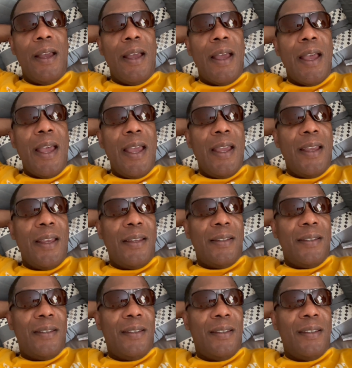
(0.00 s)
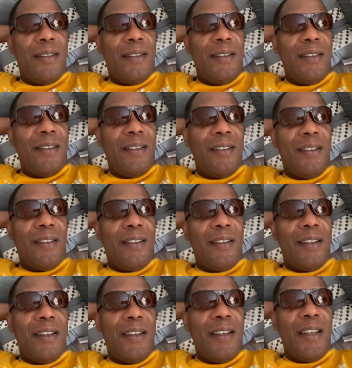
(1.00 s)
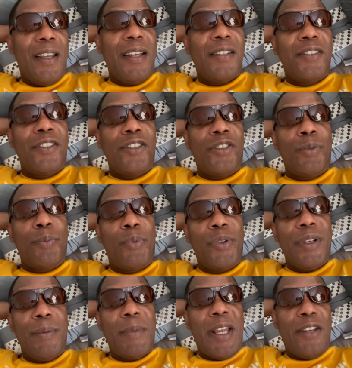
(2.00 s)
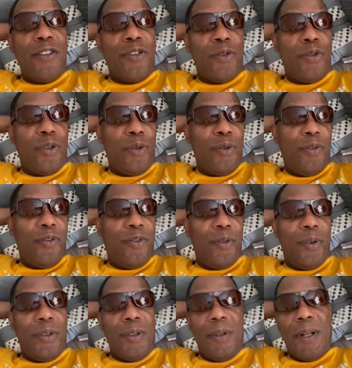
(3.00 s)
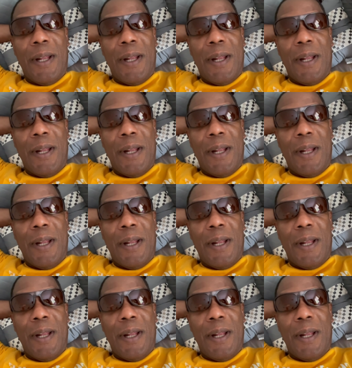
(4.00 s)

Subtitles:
And here's the supreme angel jewel for you.